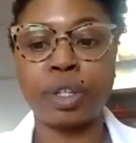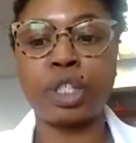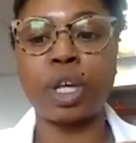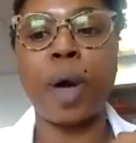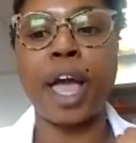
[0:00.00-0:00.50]

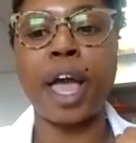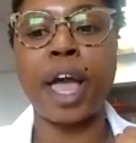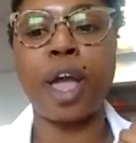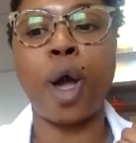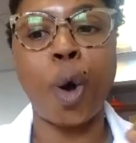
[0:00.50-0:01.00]
So I
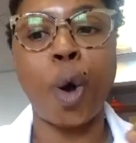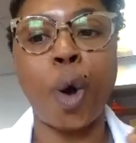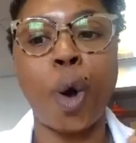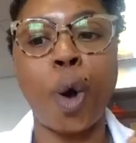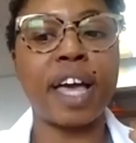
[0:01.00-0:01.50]
hope
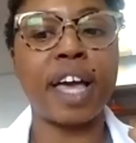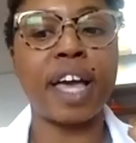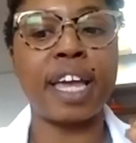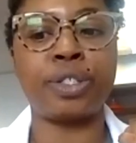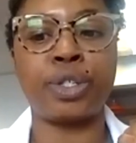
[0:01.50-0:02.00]

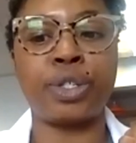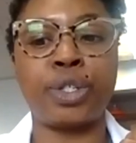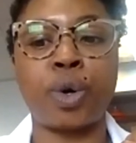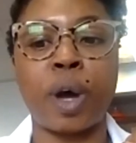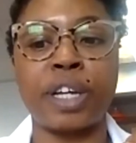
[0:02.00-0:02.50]
that answered
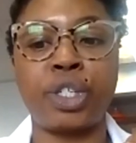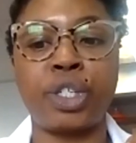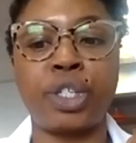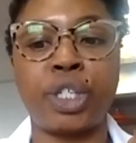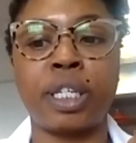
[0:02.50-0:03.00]
your
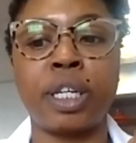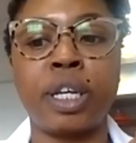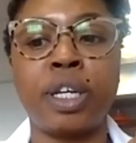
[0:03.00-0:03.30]
question.